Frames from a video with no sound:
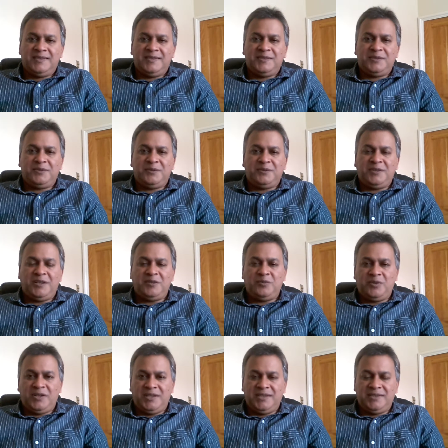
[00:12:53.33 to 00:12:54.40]
So that
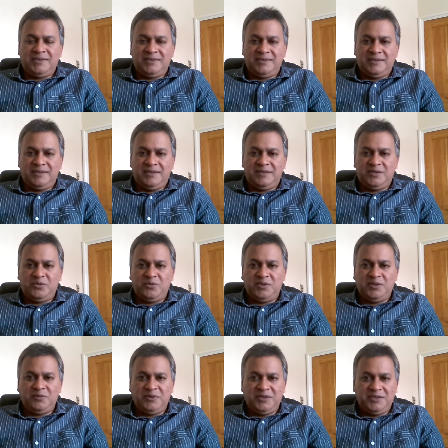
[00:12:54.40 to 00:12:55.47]
way, it's a
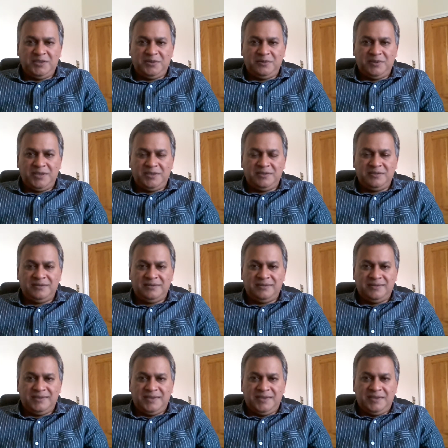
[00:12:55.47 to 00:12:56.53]
win-win situation.
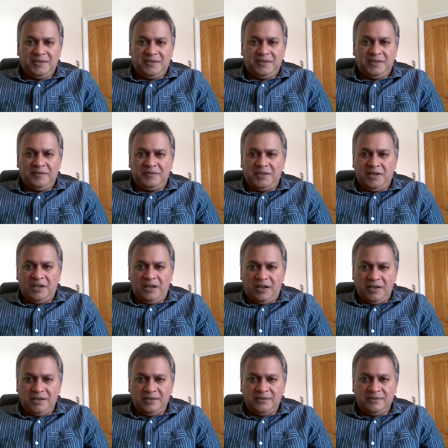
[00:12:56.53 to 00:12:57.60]
If they're
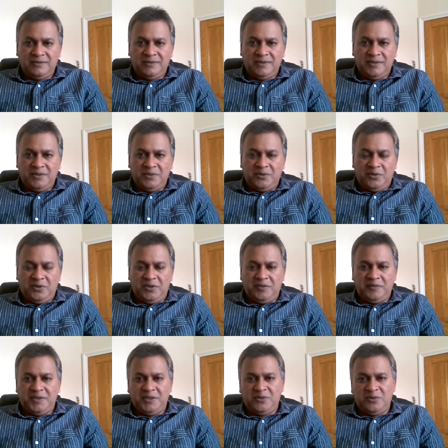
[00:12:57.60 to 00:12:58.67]
lying or
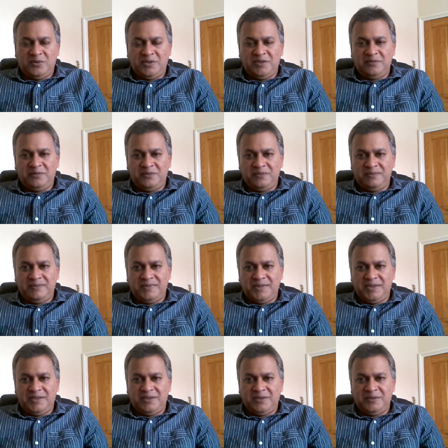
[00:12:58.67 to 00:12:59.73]
if they're talking,
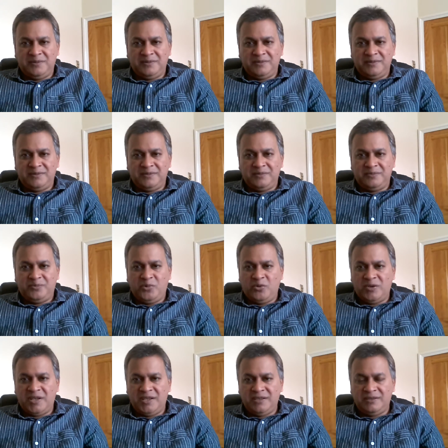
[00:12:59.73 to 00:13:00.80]
you know,
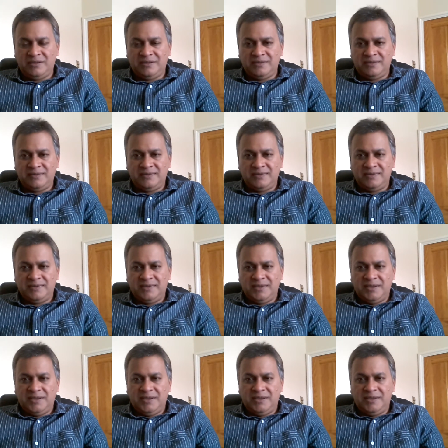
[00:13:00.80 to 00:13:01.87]
porkies,
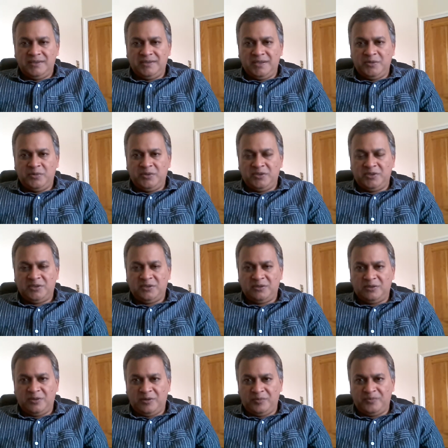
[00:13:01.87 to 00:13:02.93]
they will
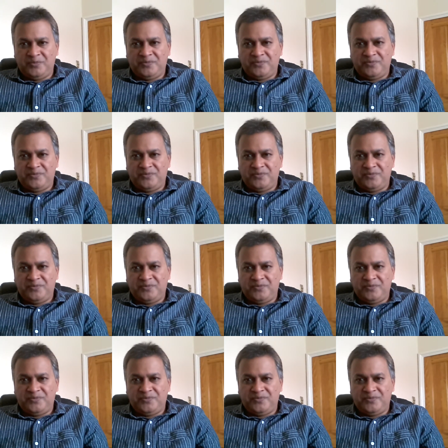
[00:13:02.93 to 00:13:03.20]
stop.